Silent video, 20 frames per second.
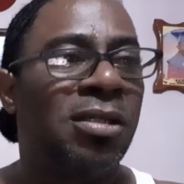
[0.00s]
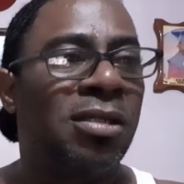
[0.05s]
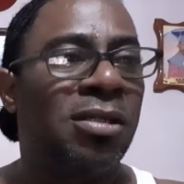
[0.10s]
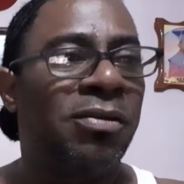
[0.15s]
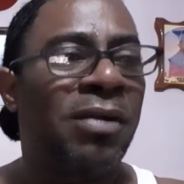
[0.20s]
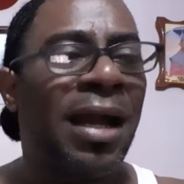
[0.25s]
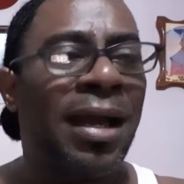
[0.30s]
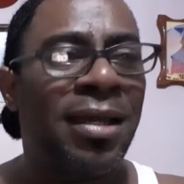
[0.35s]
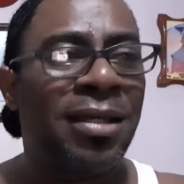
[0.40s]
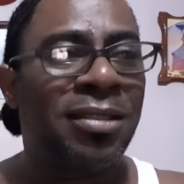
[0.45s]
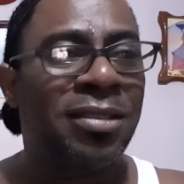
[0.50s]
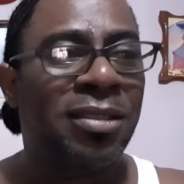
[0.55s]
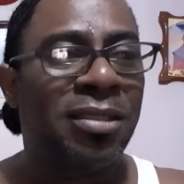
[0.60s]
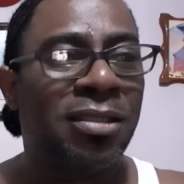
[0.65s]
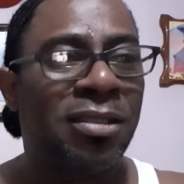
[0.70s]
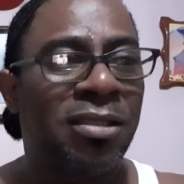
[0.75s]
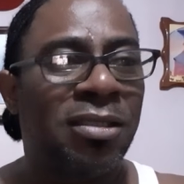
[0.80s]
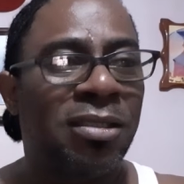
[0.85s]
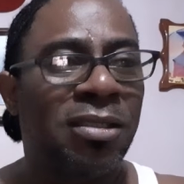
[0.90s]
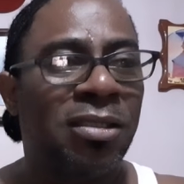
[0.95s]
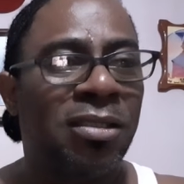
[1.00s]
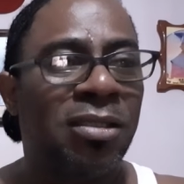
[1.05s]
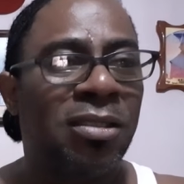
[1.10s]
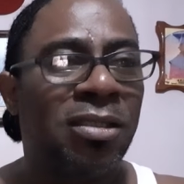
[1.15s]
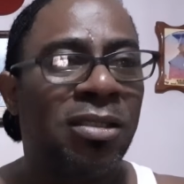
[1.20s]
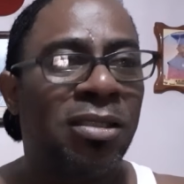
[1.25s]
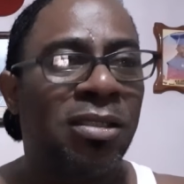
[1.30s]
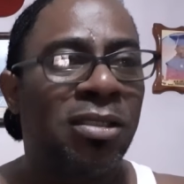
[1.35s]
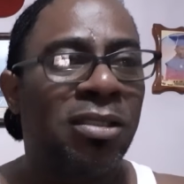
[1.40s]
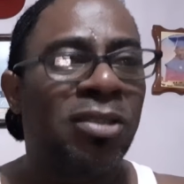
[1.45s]
Right?
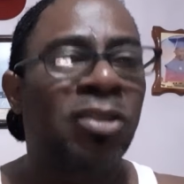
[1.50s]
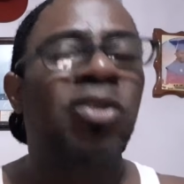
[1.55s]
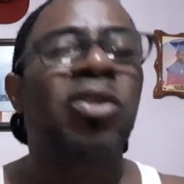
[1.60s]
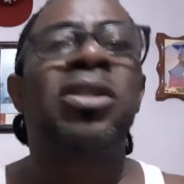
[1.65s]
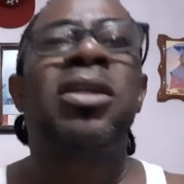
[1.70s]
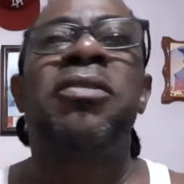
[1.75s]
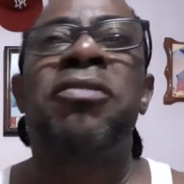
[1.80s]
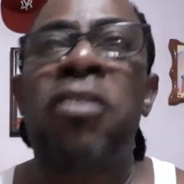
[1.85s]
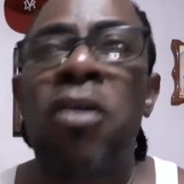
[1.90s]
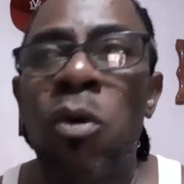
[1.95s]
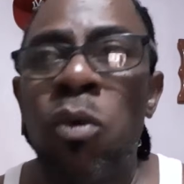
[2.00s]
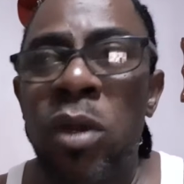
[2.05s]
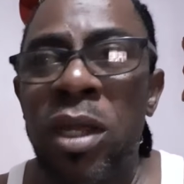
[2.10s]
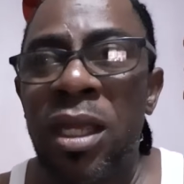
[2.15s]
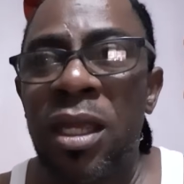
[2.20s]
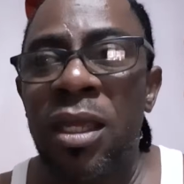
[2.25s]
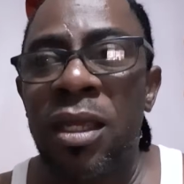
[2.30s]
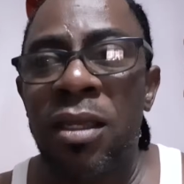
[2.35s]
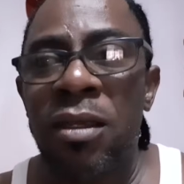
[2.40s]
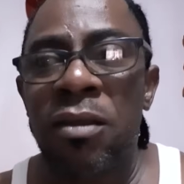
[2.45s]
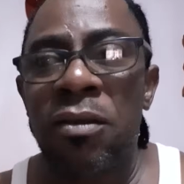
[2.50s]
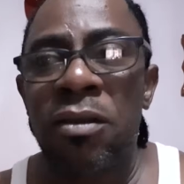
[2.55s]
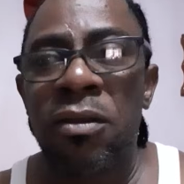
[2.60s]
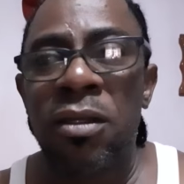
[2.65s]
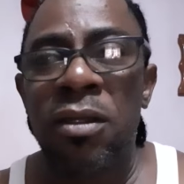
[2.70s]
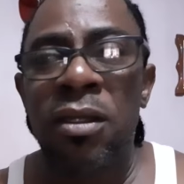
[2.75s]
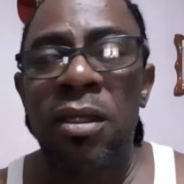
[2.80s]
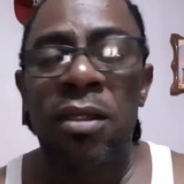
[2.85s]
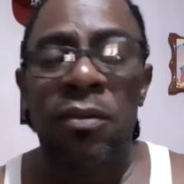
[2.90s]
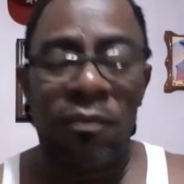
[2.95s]
To give away
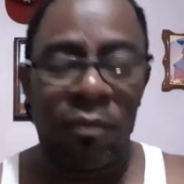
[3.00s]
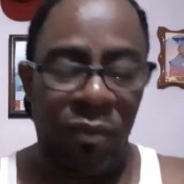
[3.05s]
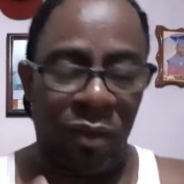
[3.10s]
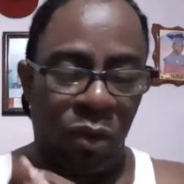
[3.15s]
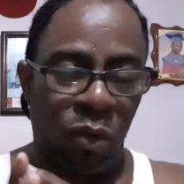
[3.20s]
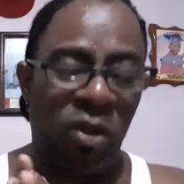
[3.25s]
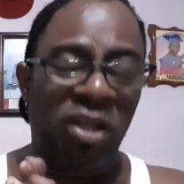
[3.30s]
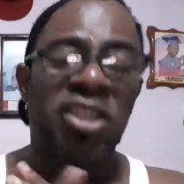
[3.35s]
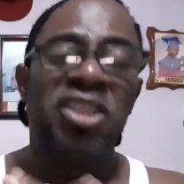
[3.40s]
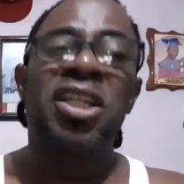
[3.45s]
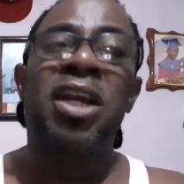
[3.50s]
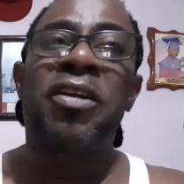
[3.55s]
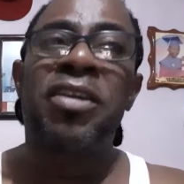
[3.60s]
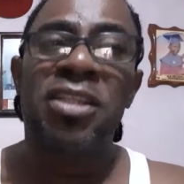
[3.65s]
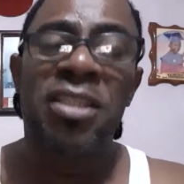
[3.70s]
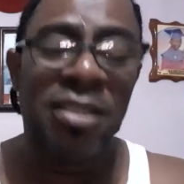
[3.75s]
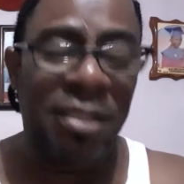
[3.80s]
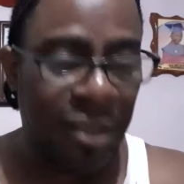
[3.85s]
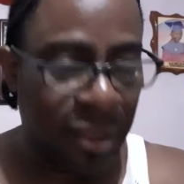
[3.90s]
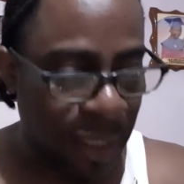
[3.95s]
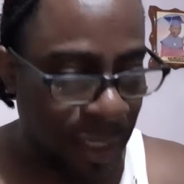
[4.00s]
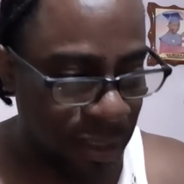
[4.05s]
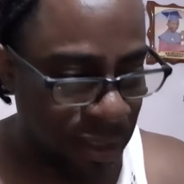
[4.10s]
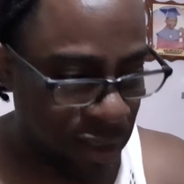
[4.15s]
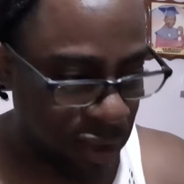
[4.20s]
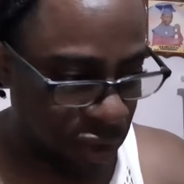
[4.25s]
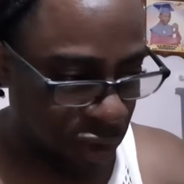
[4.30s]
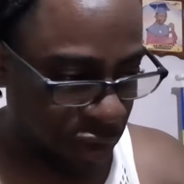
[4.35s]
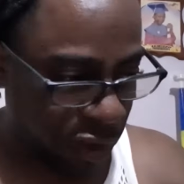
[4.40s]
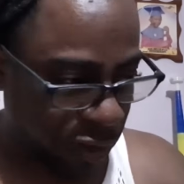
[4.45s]
where charity is
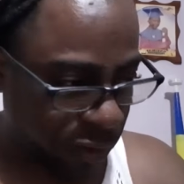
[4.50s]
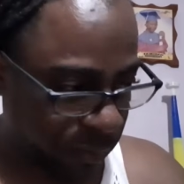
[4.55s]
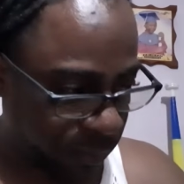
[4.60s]
concerned.